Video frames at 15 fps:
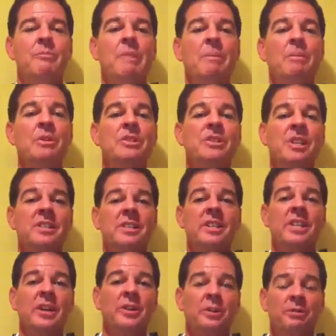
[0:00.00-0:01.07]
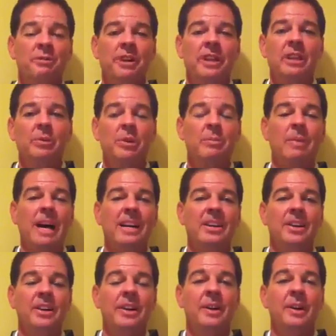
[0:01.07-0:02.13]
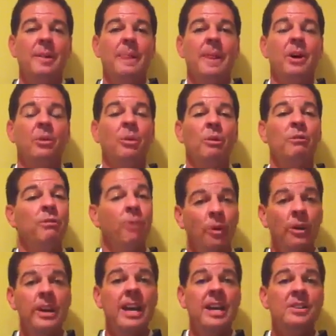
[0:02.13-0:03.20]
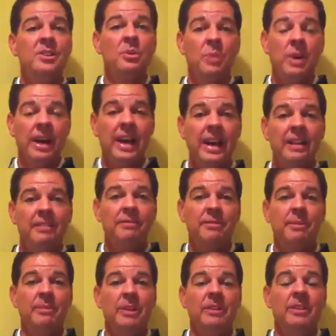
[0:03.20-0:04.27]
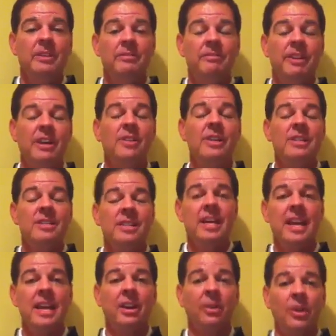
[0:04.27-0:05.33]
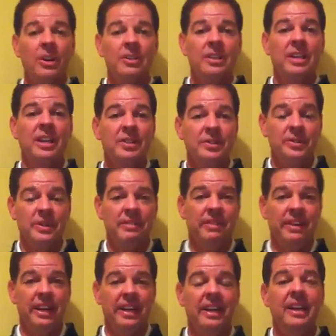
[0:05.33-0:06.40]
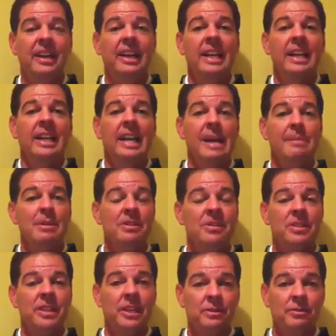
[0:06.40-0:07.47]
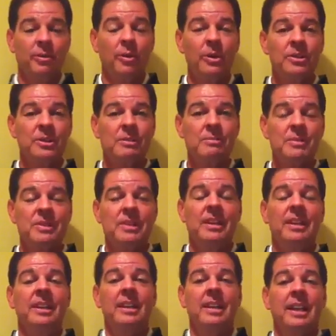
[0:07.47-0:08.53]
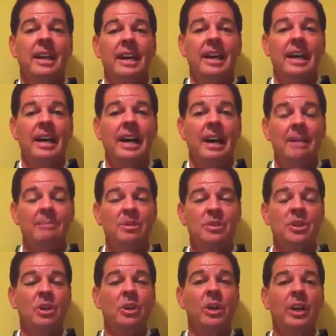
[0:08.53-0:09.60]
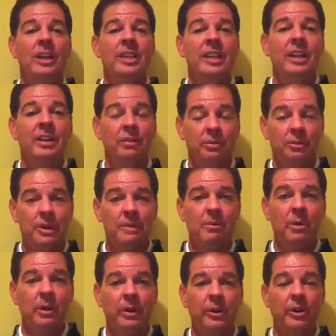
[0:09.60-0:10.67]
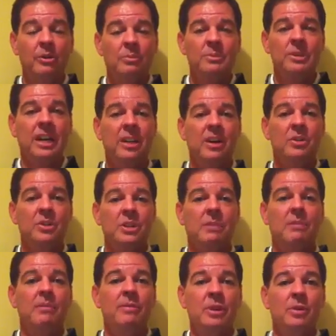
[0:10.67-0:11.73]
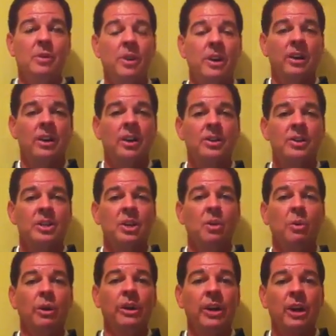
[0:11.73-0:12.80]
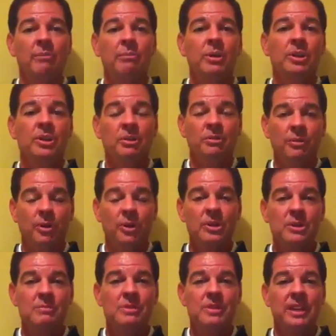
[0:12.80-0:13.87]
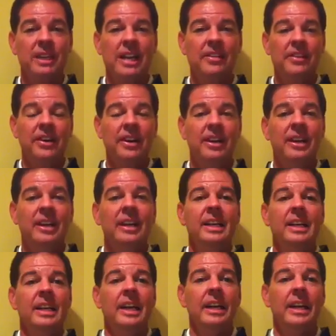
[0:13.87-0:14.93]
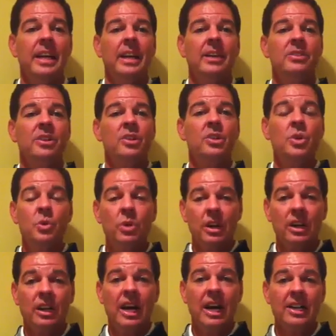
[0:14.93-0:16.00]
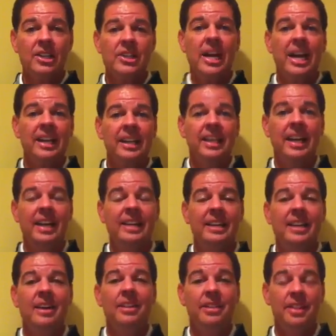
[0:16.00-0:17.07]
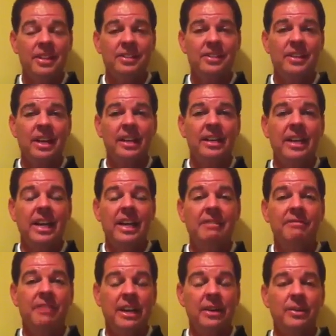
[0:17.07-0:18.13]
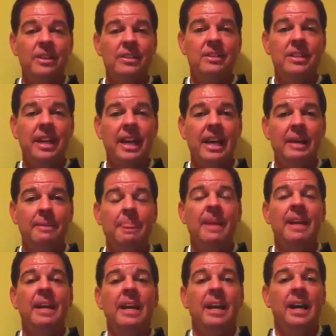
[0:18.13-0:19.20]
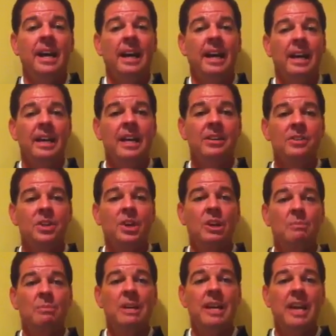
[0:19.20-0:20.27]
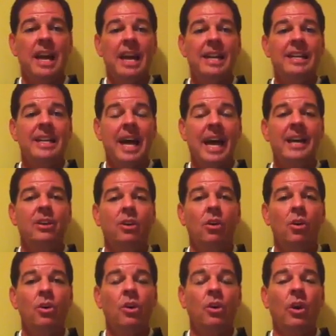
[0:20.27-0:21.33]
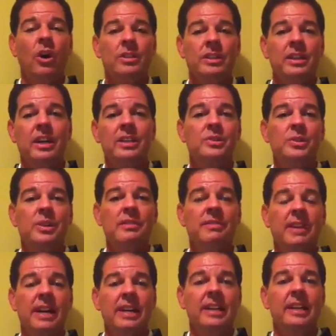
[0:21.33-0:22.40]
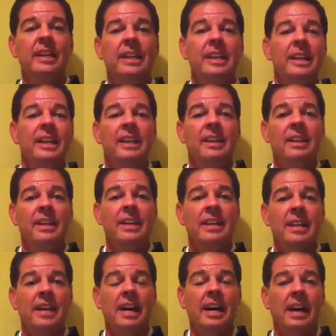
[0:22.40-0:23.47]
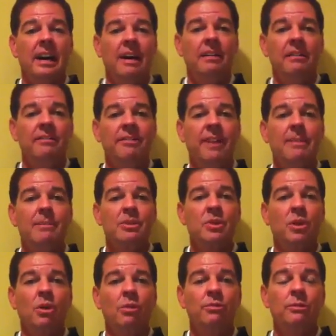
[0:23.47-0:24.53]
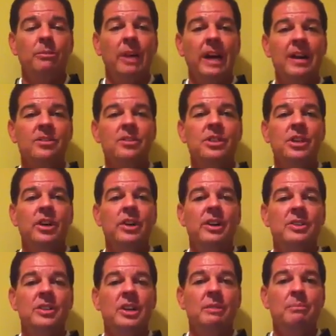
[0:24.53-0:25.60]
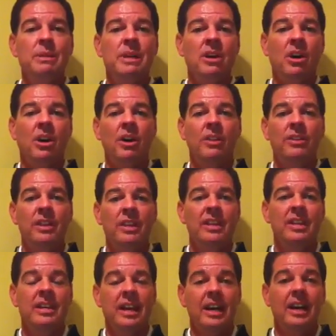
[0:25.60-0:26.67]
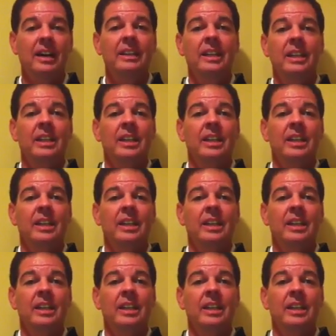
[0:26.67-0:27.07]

members, just another friendly reminder, we're 4 days away from the Veterans Day cross-country event. I'm at 6 foursomes. I'm still looking to get 3 more groups. I know some of you are still working on putting your foursomes together. Again, it's a 2 o'clock shotgun this Sunday, Veterans Day. It's going to be a 9-hole cross-country event. The famous hole from last year is going to be on the